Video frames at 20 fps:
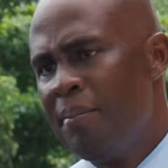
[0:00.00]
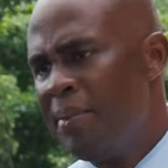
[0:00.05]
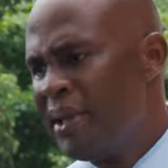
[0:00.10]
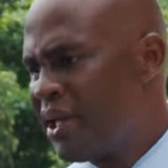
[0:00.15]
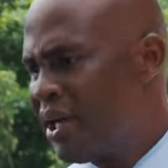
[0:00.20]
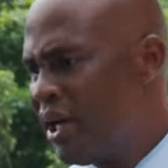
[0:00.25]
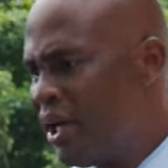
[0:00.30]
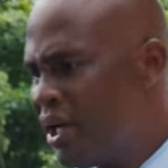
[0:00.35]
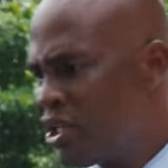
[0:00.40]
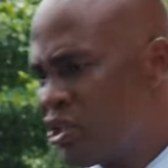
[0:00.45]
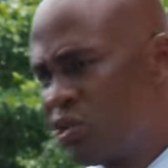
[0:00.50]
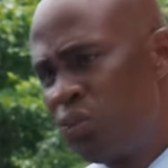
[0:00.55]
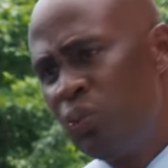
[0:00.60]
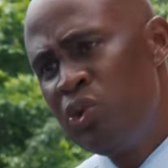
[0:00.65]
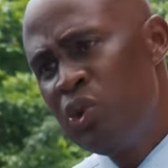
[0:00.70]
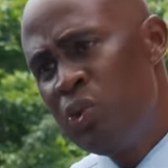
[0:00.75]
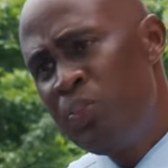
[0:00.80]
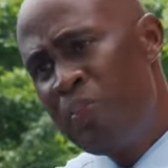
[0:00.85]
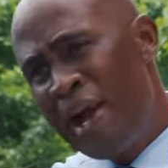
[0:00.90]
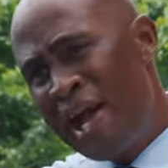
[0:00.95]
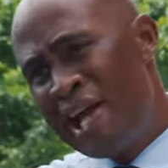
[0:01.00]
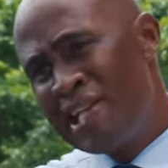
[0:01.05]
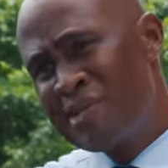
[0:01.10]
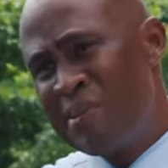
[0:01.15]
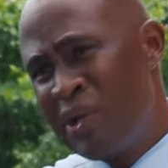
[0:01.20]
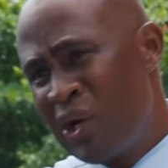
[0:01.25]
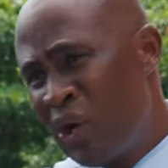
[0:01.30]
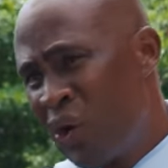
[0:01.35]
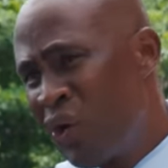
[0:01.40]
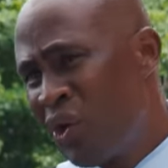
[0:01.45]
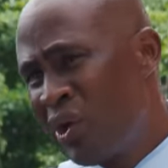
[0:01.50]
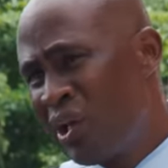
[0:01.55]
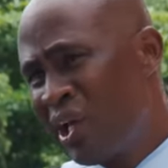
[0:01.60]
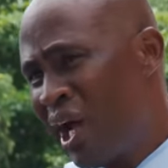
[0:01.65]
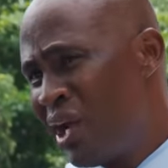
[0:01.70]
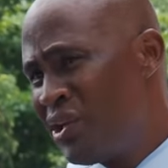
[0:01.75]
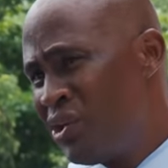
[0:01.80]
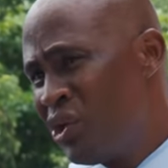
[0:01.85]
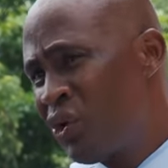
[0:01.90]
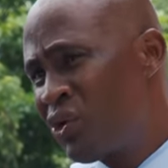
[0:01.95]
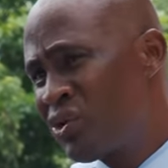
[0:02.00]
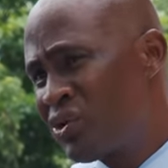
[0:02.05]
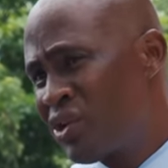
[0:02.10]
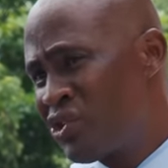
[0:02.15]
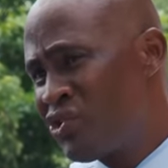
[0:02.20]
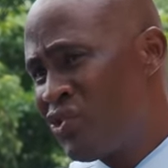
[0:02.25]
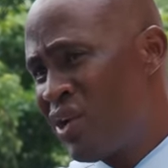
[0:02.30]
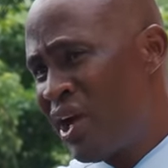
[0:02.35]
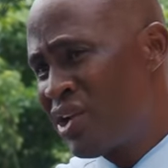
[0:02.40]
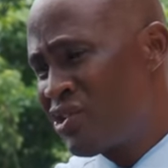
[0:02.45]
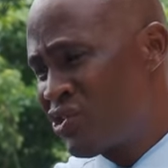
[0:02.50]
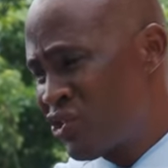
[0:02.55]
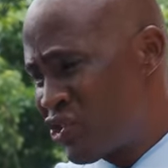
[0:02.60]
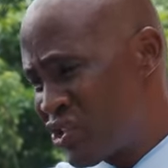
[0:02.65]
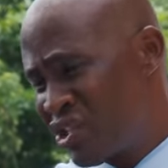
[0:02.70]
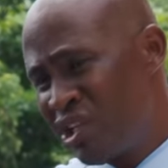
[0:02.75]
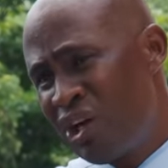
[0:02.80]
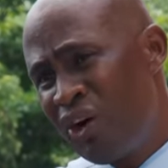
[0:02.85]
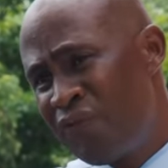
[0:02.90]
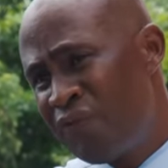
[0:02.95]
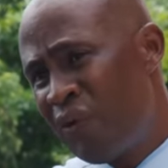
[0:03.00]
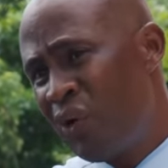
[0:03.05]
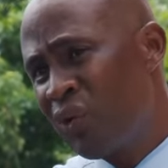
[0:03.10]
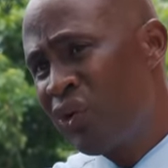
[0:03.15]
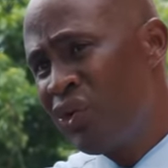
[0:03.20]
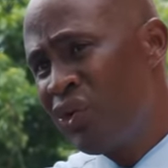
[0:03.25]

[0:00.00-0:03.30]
Because when you passed me earlier, I noticed that you had your cell phone